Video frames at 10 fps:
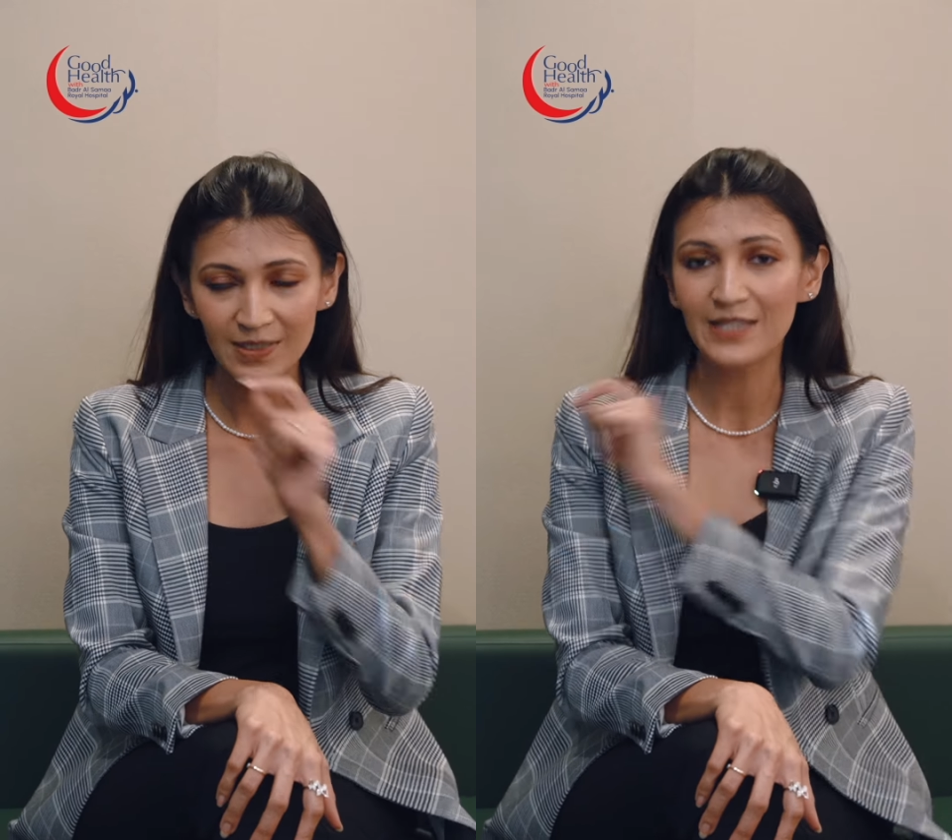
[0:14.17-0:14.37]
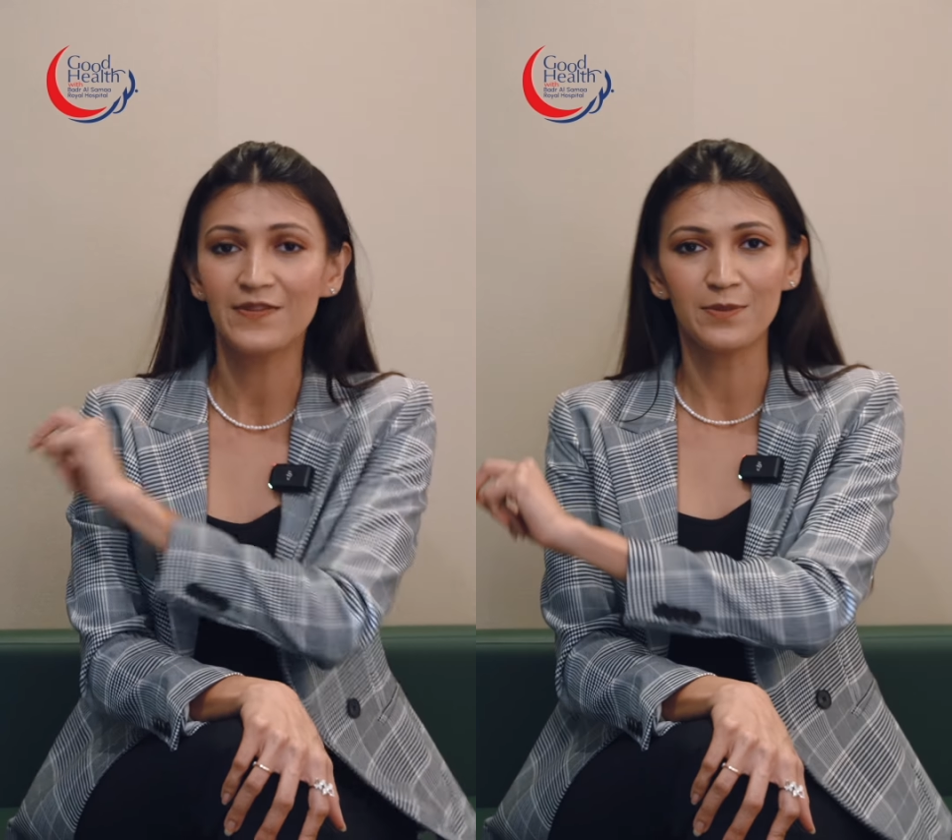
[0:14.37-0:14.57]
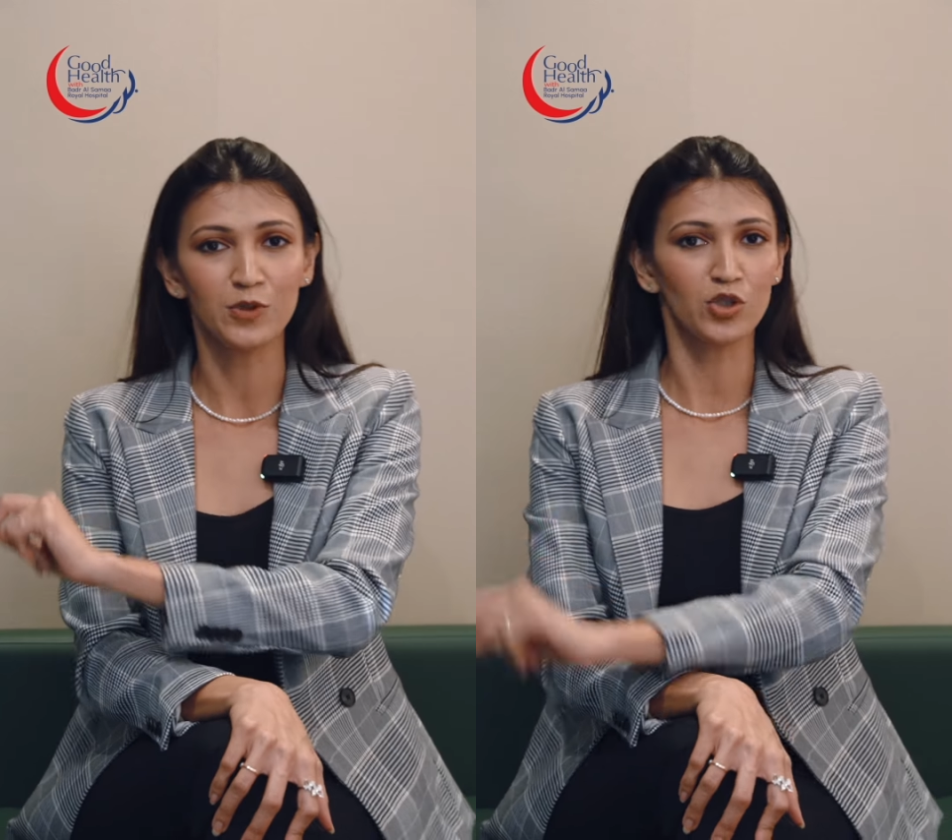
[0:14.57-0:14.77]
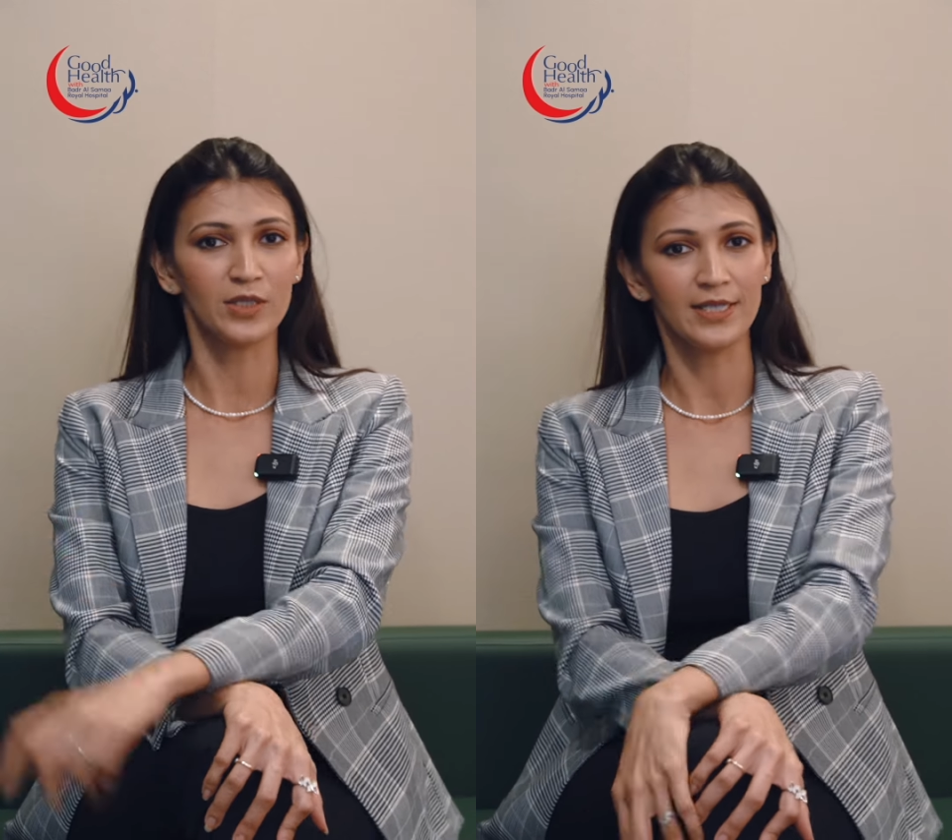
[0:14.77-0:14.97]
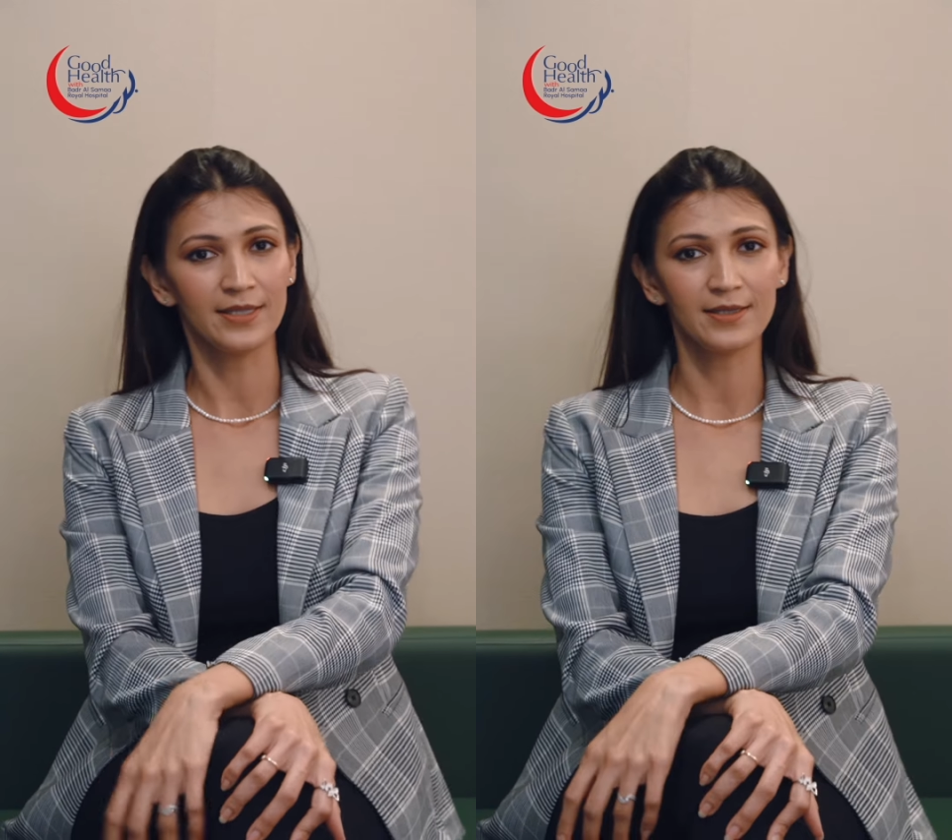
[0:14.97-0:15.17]
even
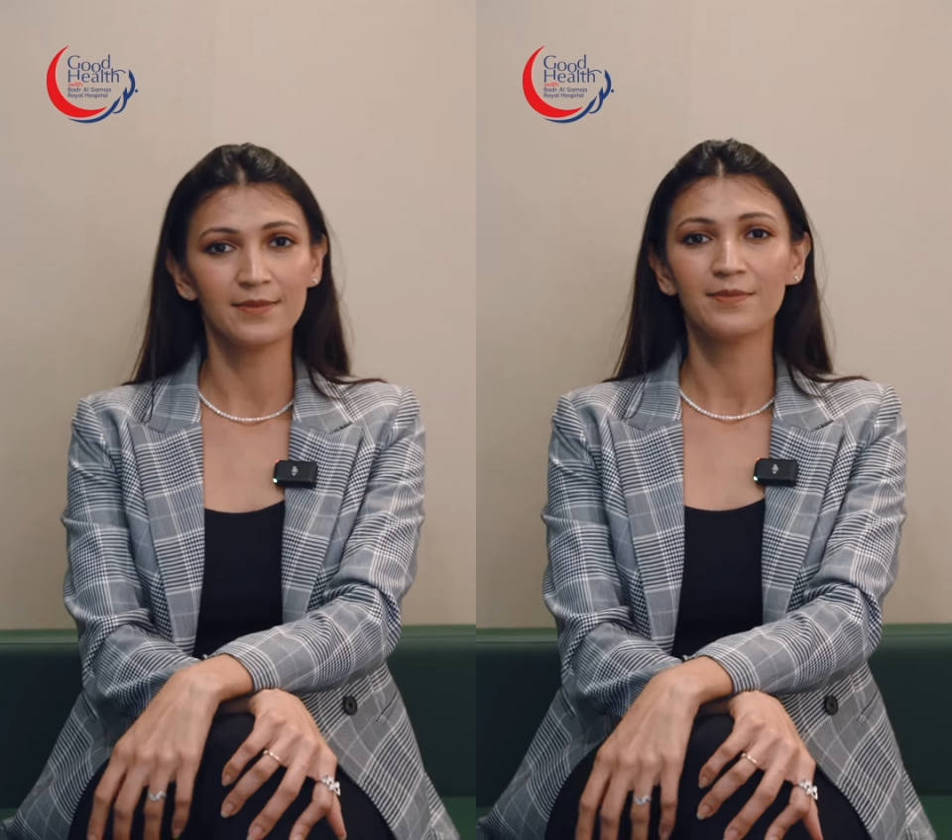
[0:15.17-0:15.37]
emergencies.